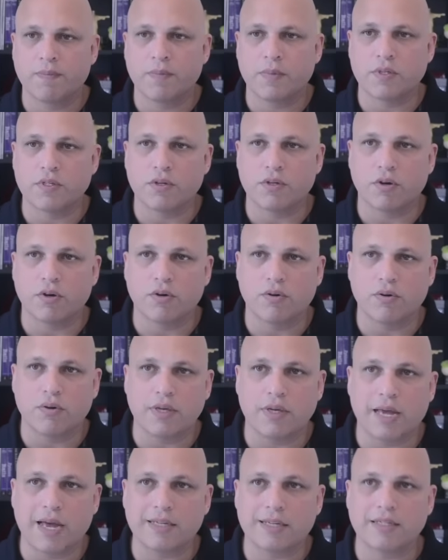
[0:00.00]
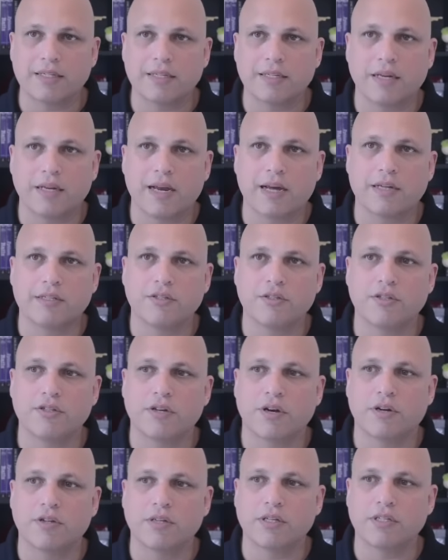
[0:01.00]
So yes, let's
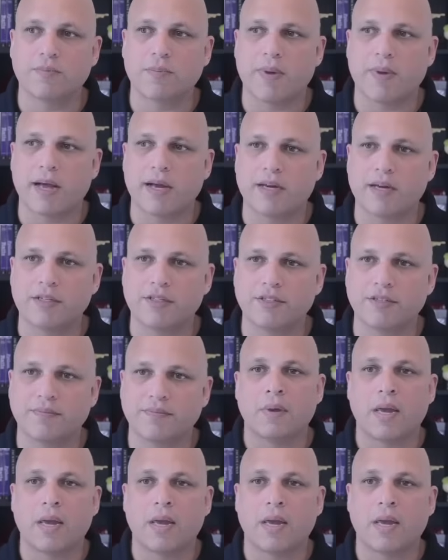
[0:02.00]
install this package.